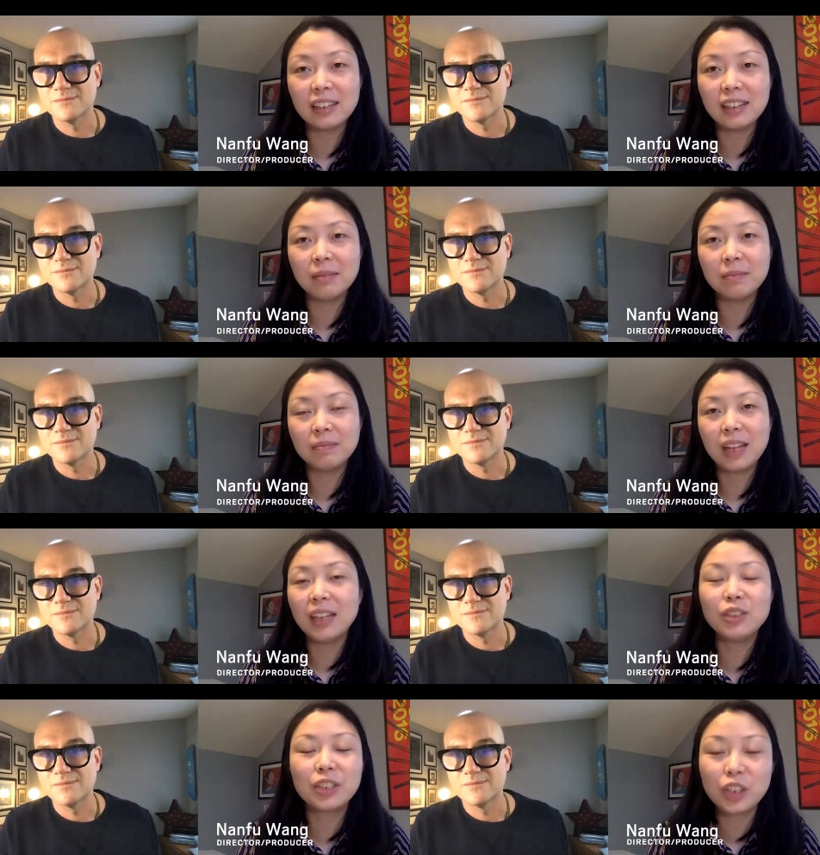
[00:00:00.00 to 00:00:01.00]
Speaker 1: Um,
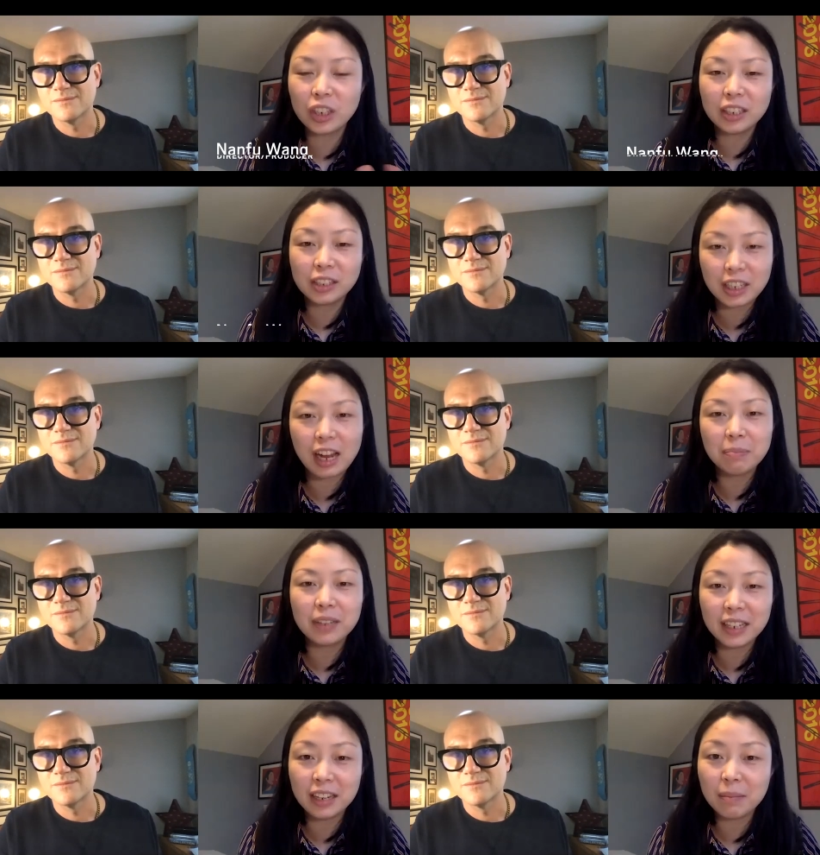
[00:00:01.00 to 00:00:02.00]
I just couldn't stop
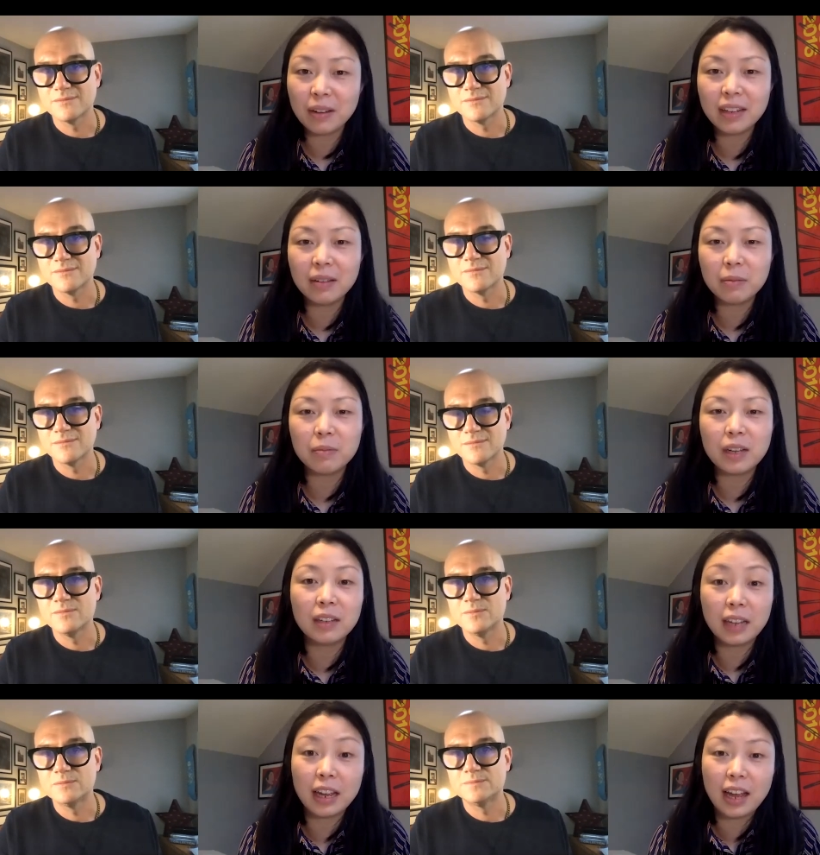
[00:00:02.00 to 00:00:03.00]
thinking about it.
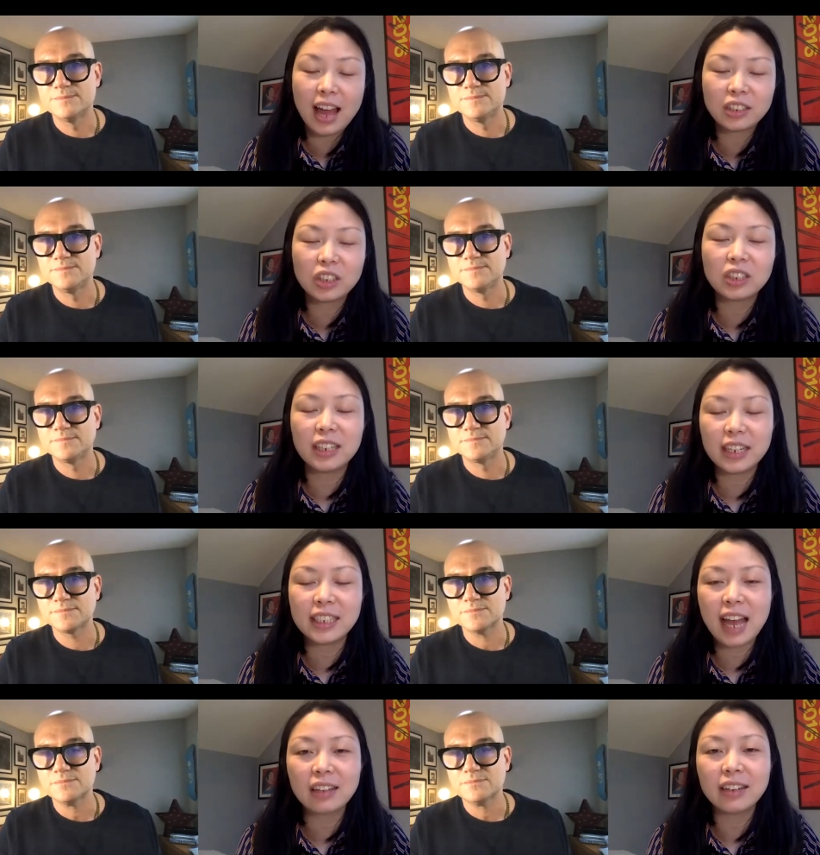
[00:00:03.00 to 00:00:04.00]
Uh, actually,
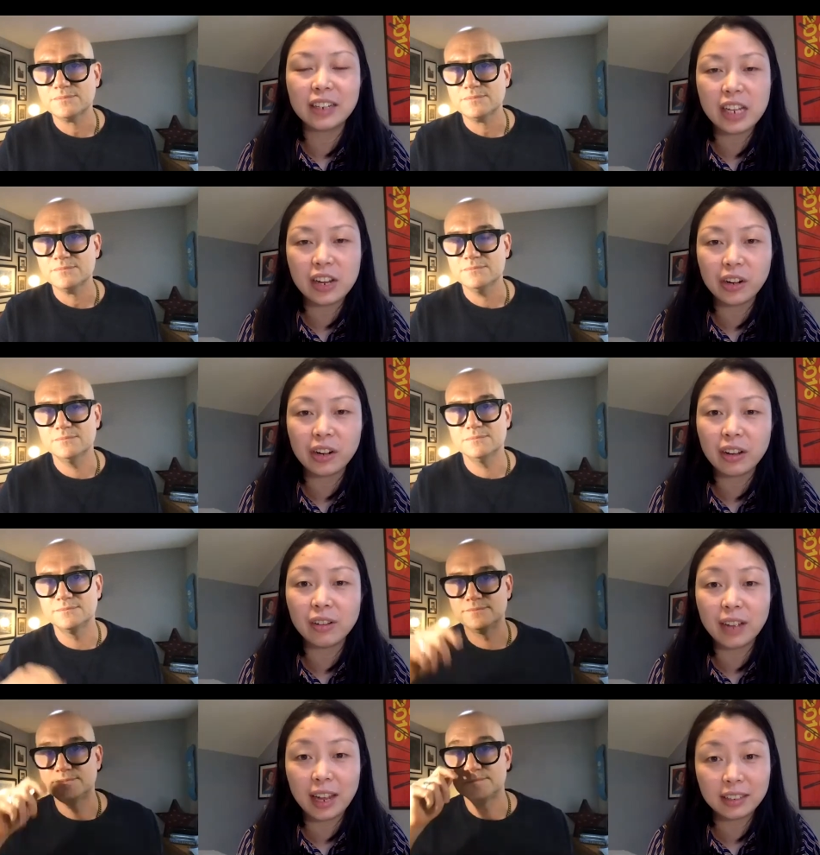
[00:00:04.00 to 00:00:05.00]
exactly a year
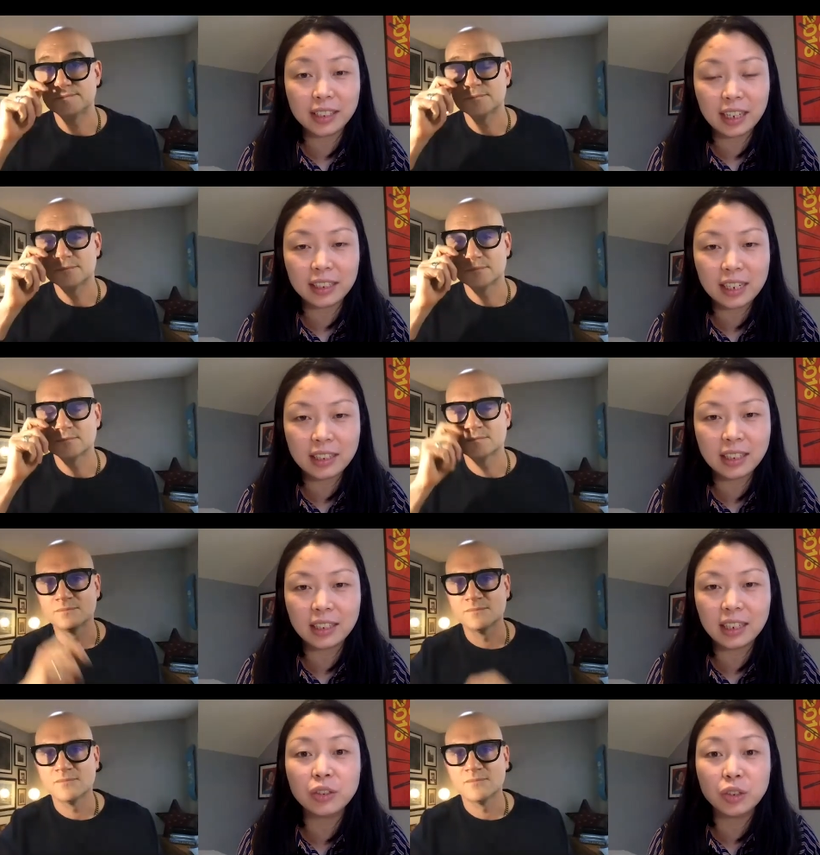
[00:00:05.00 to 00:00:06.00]
ago at
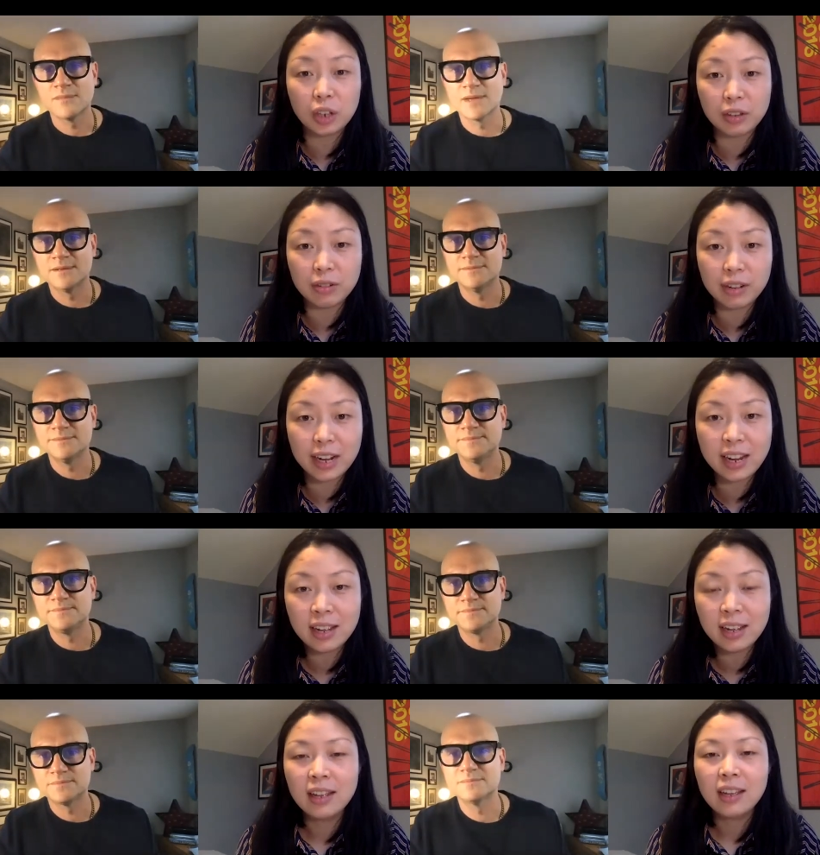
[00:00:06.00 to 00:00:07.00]
Sundance in January,
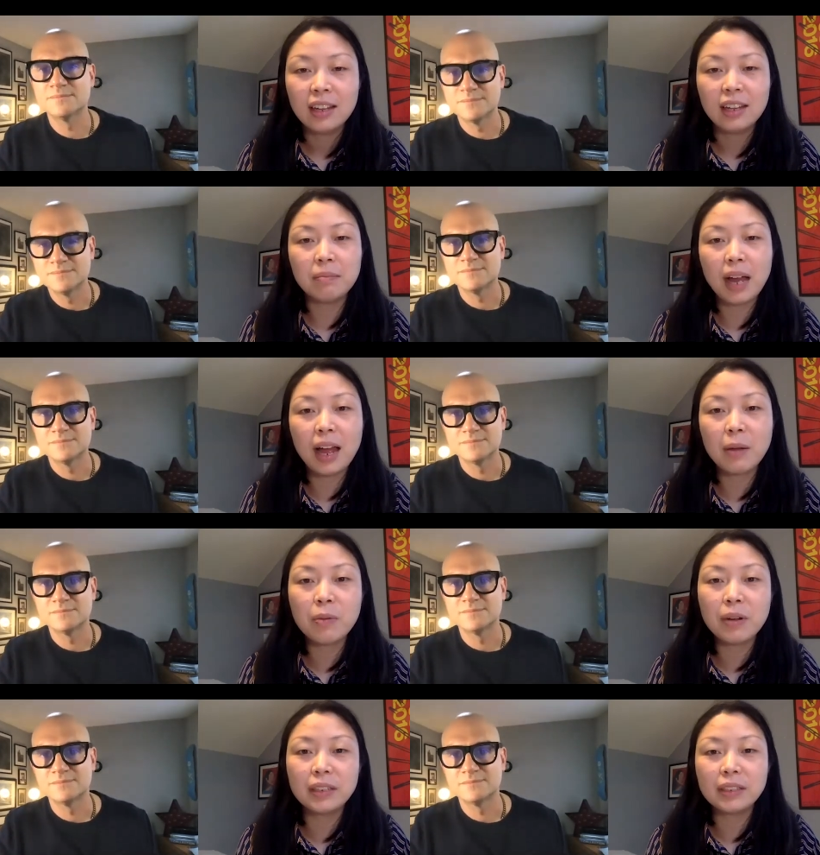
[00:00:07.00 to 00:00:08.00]
um, I
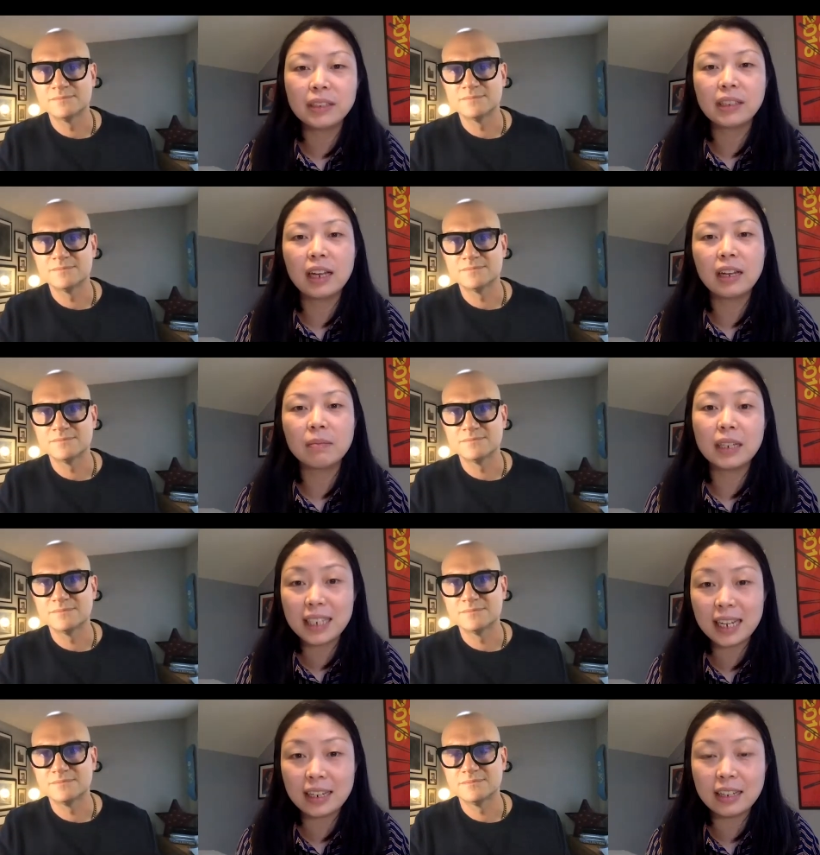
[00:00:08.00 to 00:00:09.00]
was um,
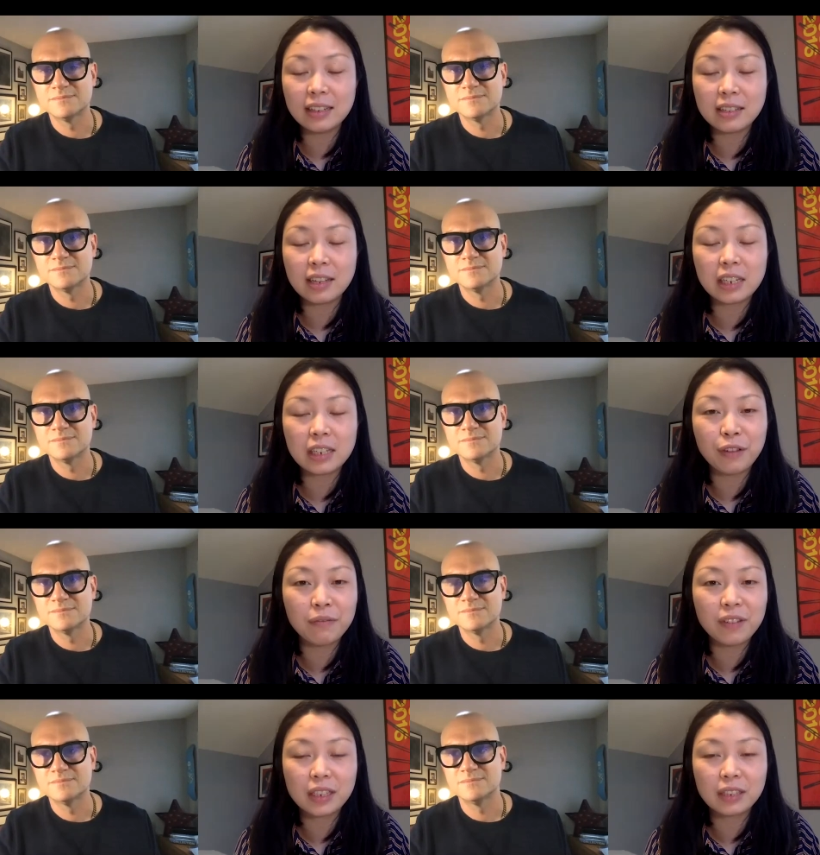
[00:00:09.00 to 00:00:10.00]
attending the Sundance
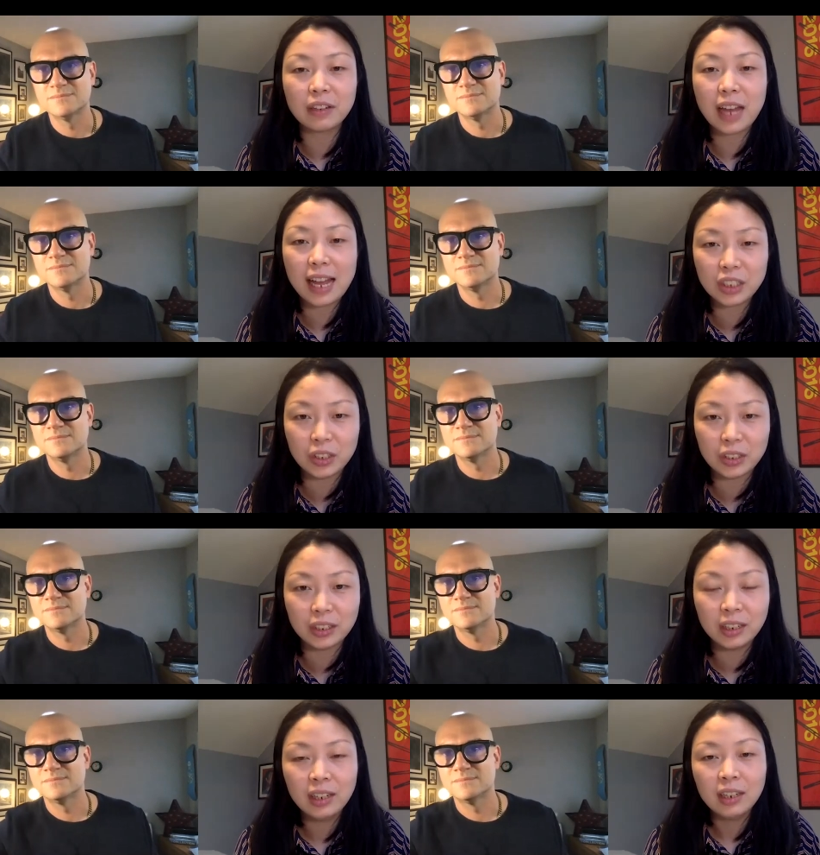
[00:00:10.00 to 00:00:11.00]
Film Festival last
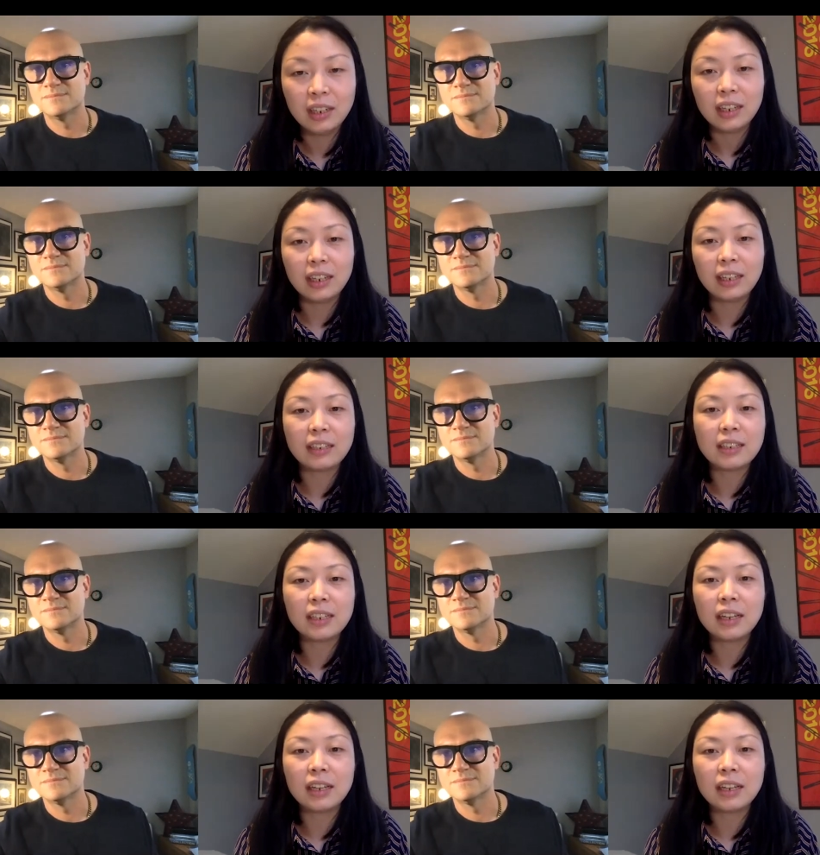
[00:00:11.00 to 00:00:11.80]
year. And